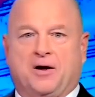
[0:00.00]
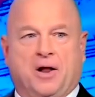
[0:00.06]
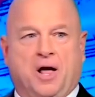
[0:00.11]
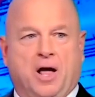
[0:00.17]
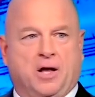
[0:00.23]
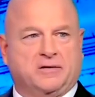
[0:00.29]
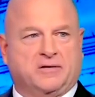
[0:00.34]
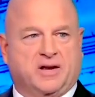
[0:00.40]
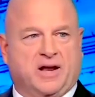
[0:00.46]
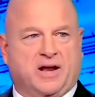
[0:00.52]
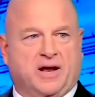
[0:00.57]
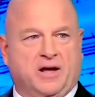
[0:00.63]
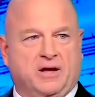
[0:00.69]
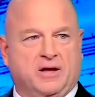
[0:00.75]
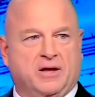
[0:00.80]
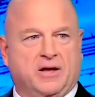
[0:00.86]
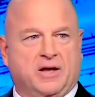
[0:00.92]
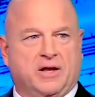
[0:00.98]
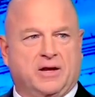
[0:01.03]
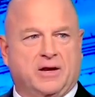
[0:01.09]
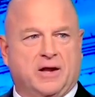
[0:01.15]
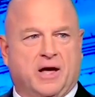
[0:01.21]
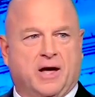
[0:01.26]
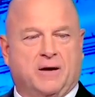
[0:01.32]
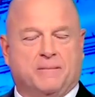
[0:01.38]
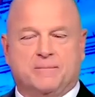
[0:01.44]
out hunting and
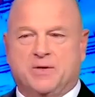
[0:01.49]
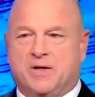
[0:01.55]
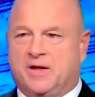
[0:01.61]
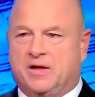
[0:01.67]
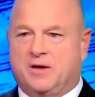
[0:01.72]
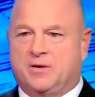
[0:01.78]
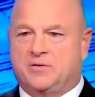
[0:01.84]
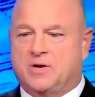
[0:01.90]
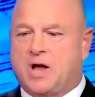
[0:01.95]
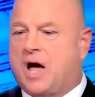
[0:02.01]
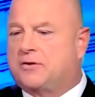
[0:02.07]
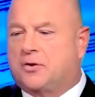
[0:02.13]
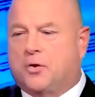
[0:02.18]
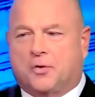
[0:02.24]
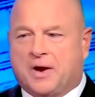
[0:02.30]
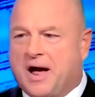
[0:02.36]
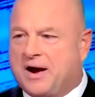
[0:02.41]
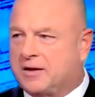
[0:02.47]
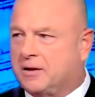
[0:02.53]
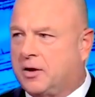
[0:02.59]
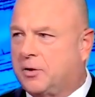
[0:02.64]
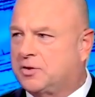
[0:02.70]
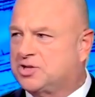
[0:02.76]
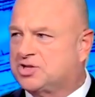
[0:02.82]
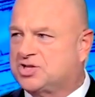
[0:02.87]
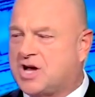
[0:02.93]
not knowing how to
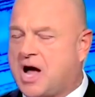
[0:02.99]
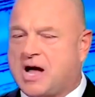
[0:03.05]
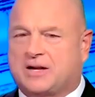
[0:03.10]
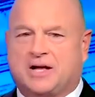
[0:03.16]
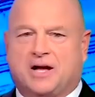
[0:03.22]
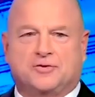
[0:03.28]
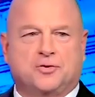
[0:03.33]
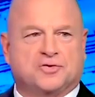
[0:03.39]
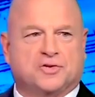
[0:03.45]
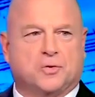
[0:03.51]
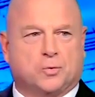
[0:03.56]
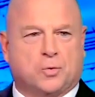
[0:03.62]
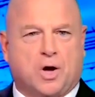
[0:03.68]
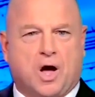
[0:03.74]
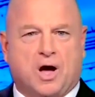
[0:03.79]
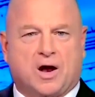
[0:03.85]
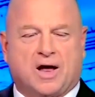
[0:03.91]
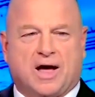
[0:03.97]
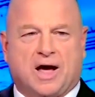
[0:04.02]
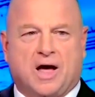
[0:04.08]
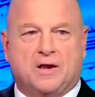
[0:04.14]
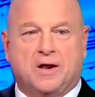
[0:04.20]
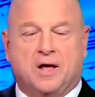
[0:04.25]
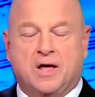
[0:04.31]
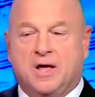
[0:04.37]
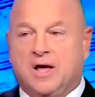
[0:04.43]
load his shotgun, using the wrong
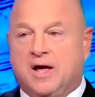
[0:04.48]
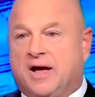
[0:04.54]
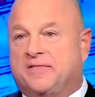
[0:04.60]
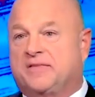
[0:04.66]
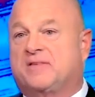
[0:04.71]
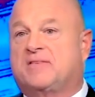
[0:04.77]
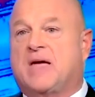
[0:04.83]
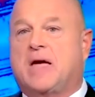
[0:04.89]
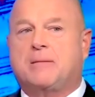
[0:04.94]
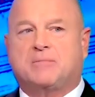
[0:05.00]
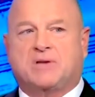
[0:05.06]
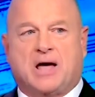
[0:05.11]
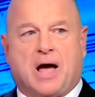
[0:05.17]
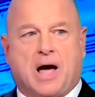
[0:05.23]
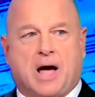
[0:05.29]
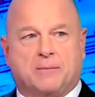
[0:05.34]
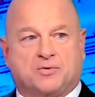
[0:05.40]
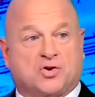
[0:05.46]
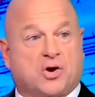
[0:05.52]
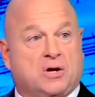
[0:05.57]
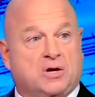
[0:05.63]
gun. At the same time,